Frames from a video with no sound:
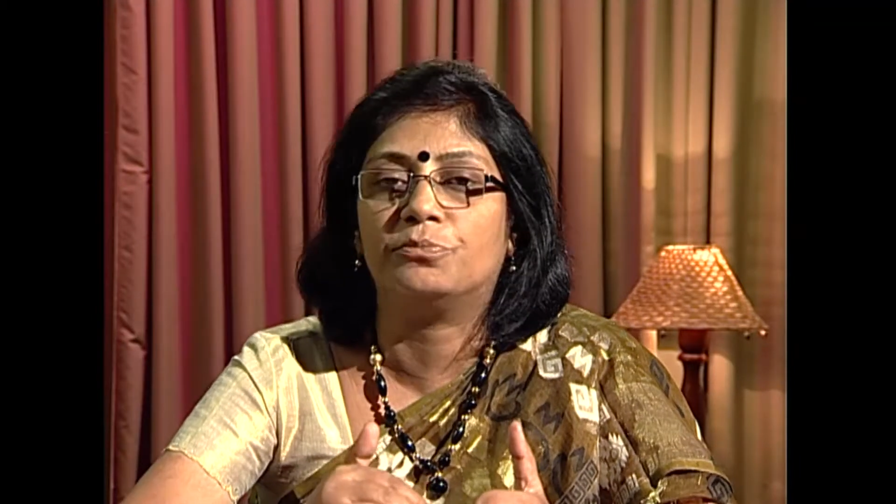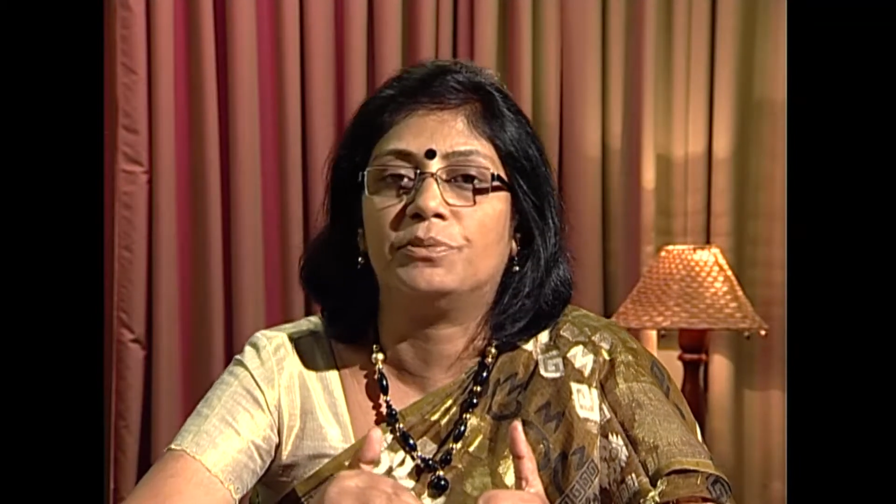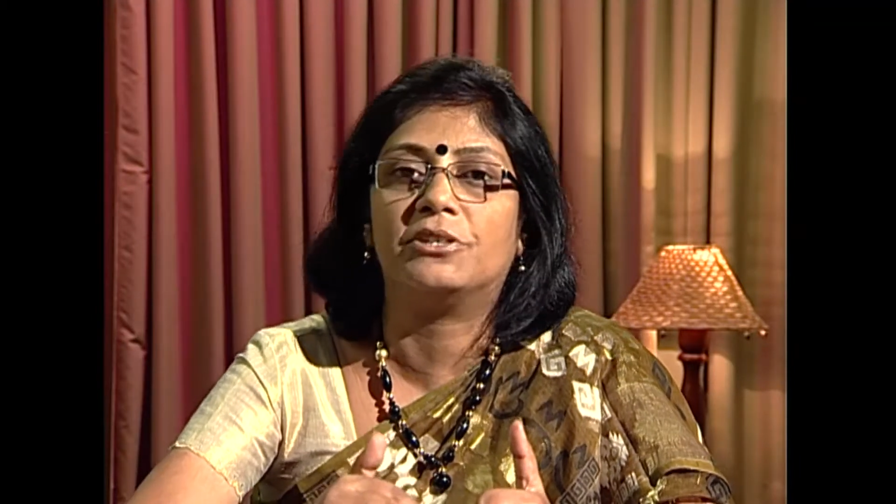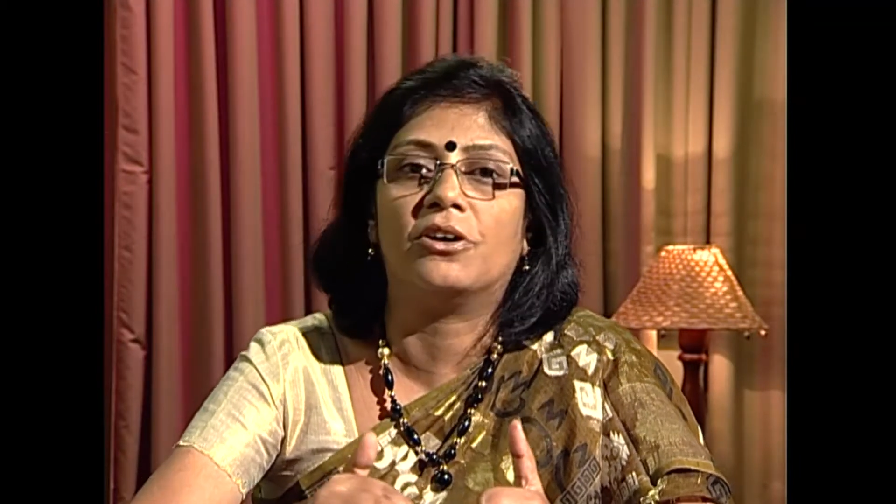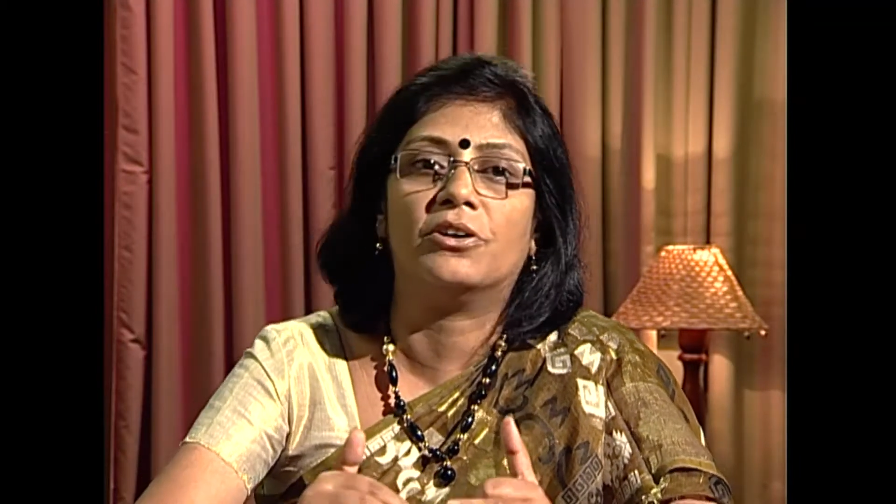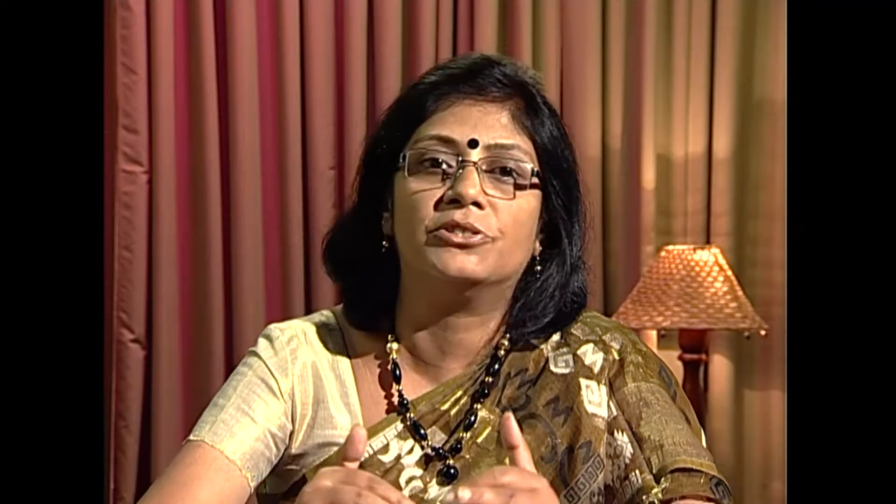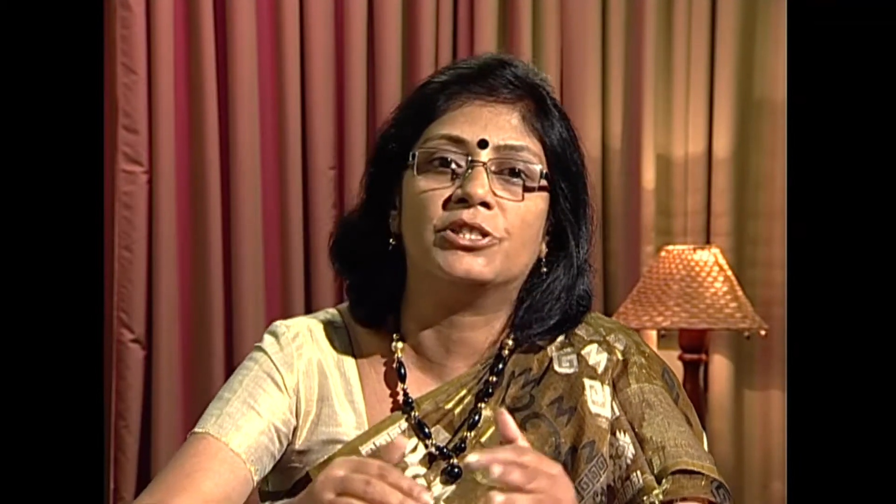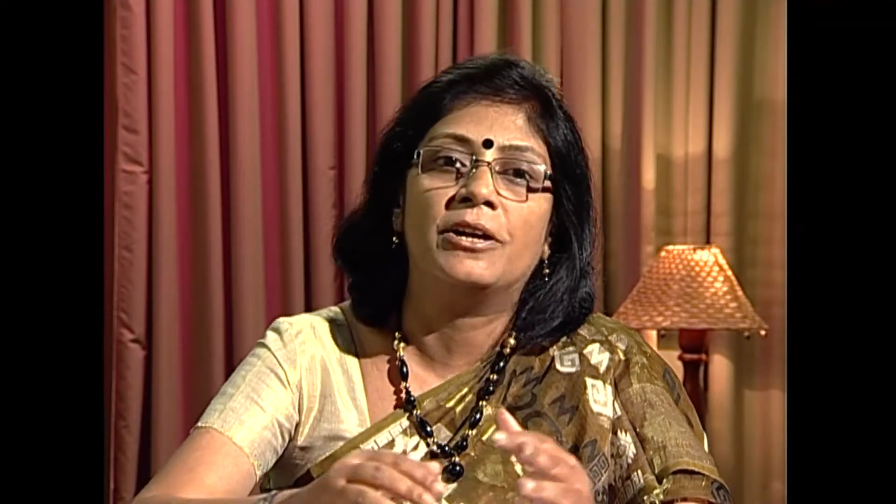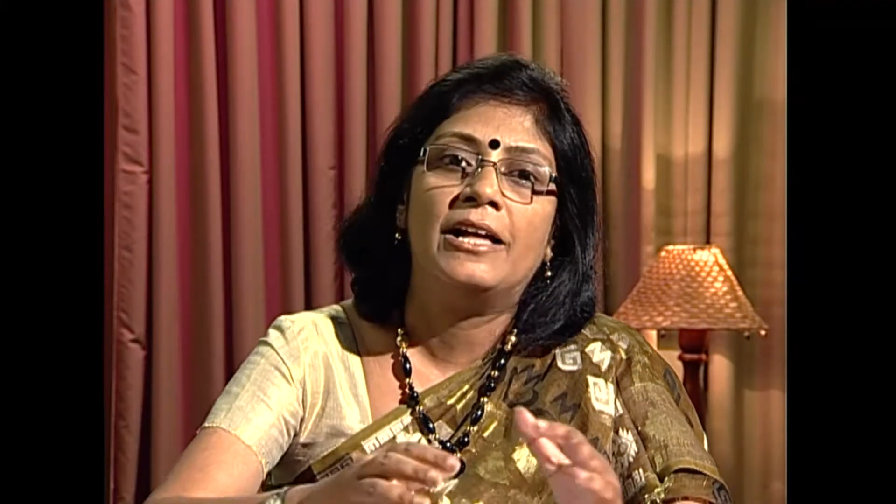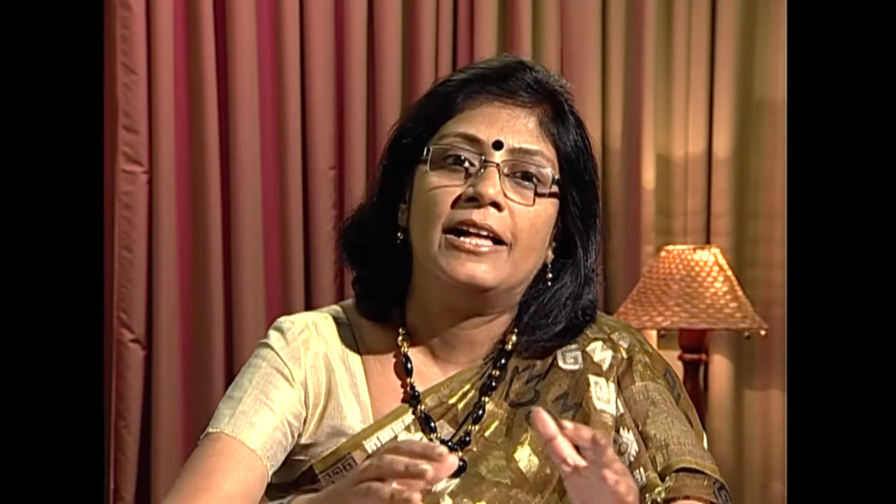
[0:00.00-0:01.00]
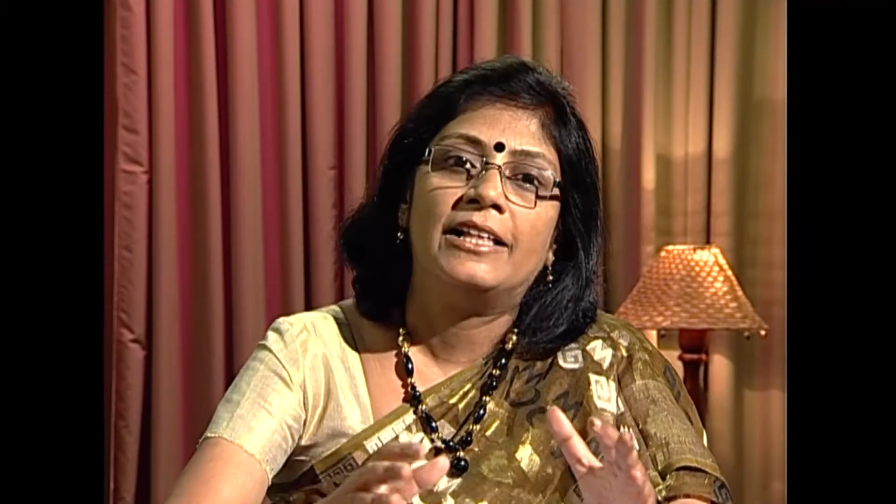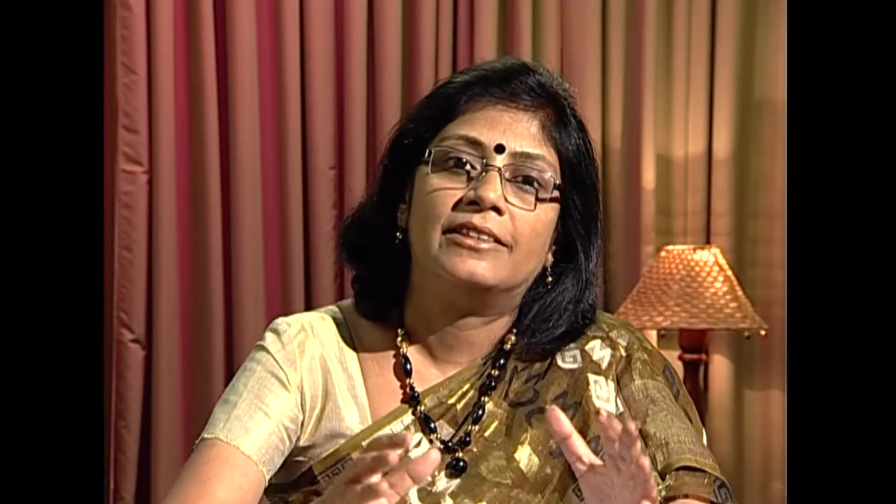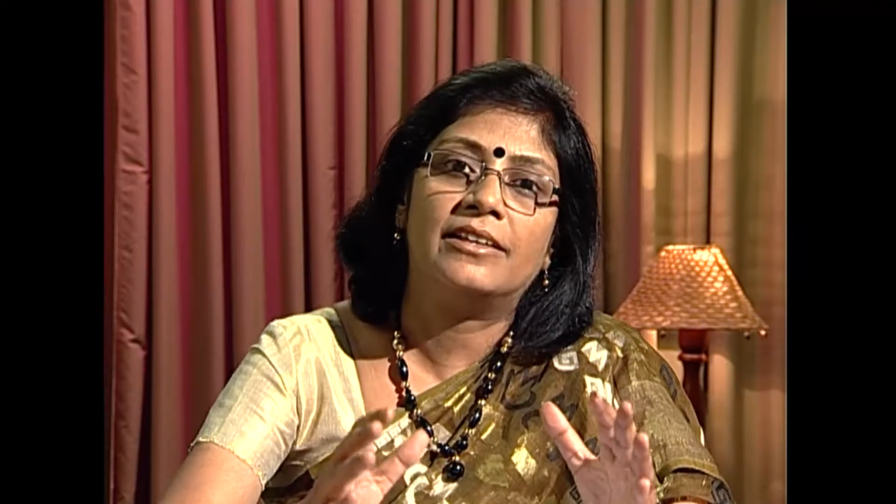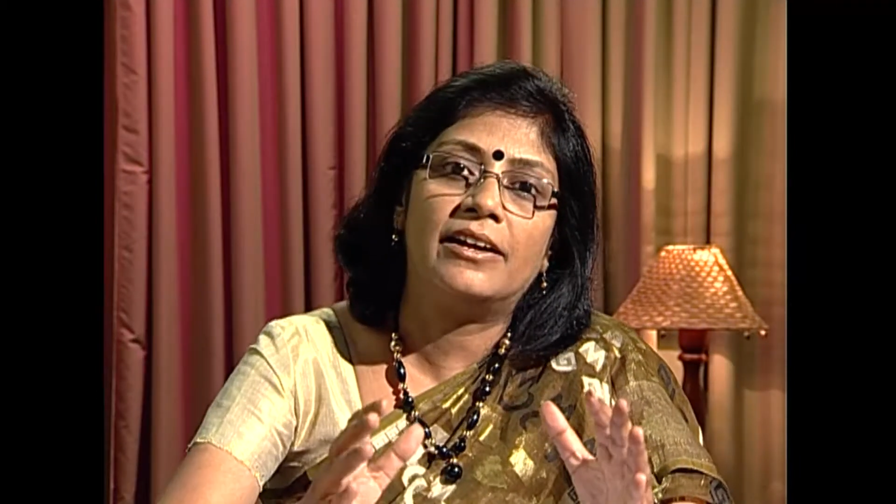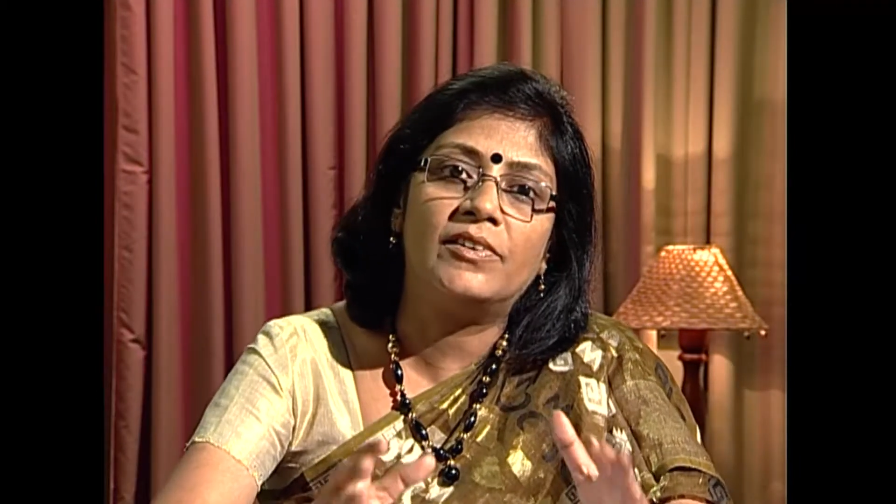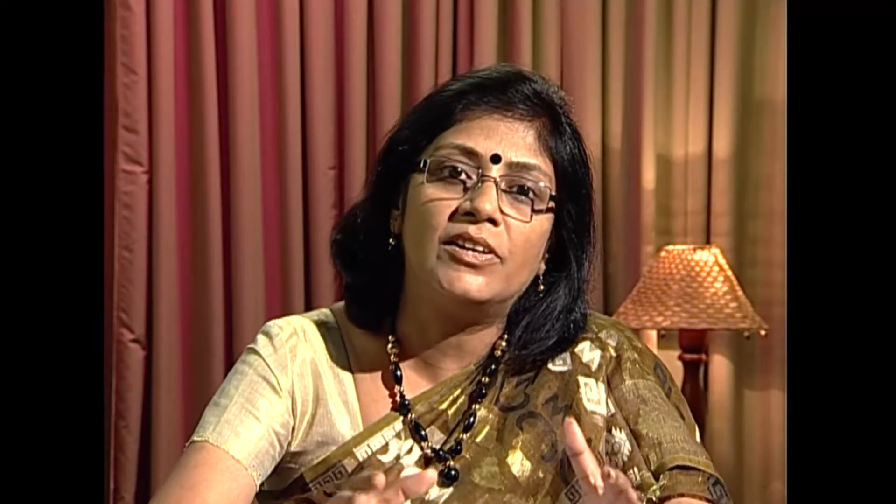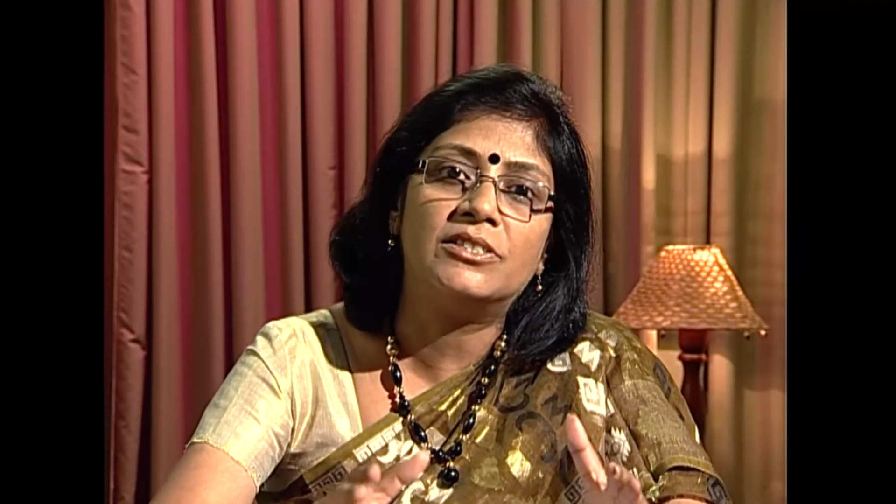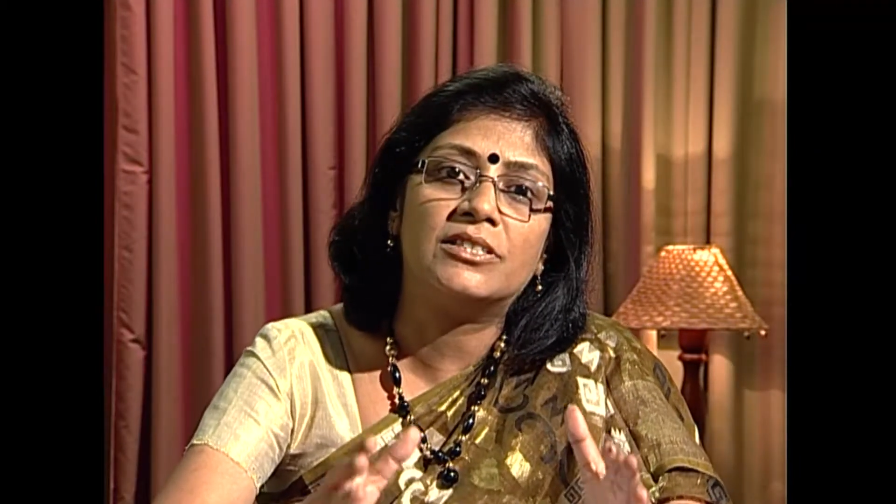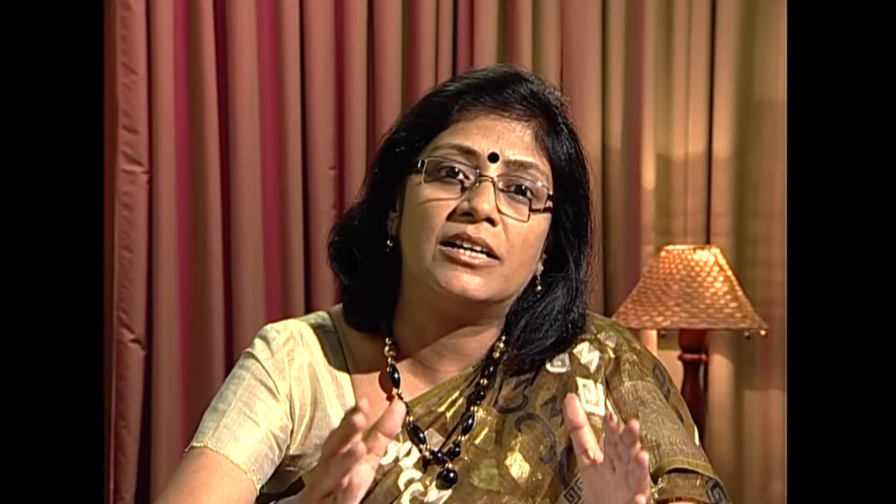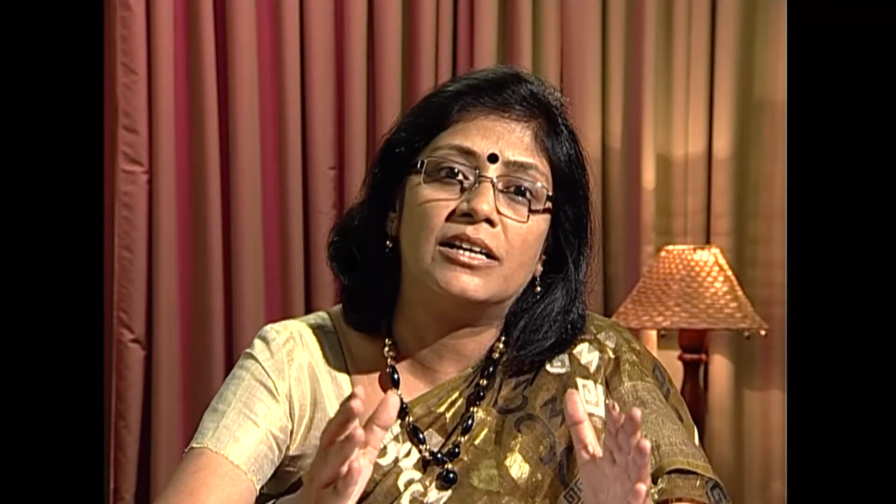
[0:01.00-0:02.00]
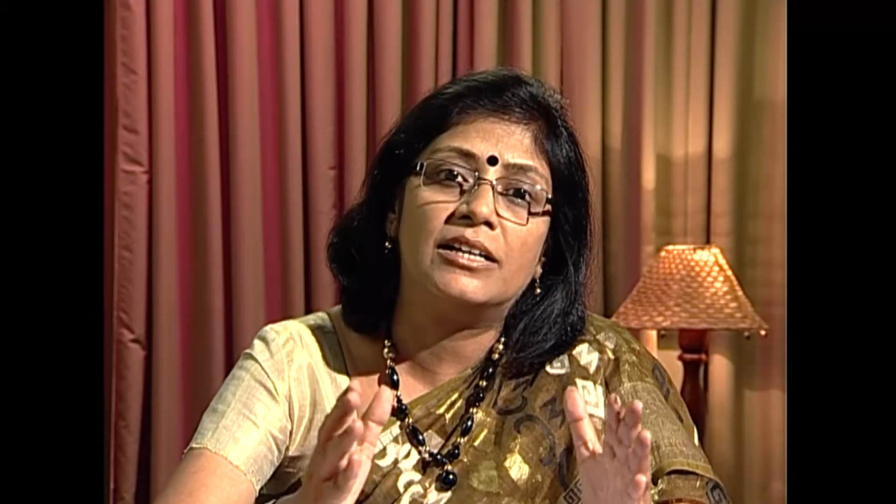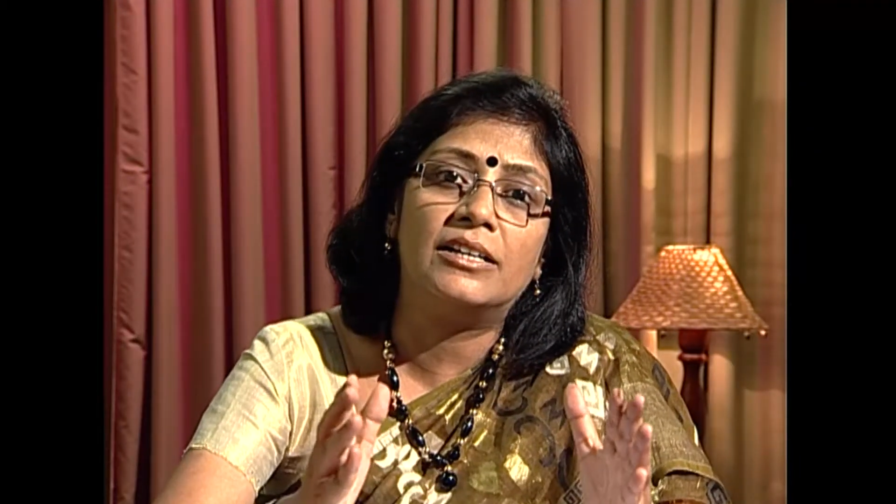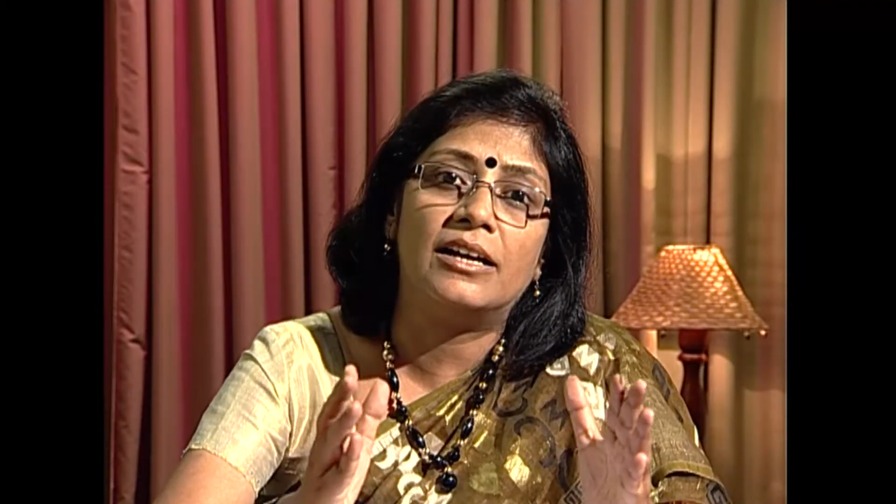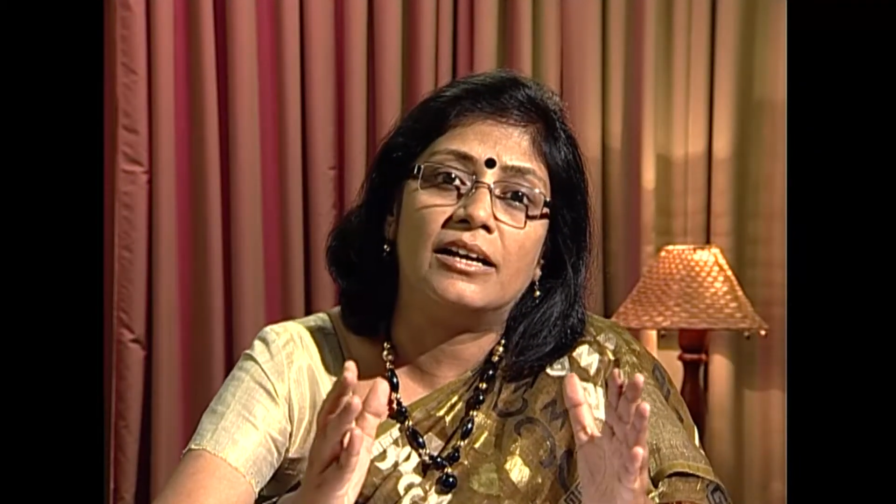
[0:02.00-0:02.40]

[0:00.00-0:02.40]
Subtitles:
because there is a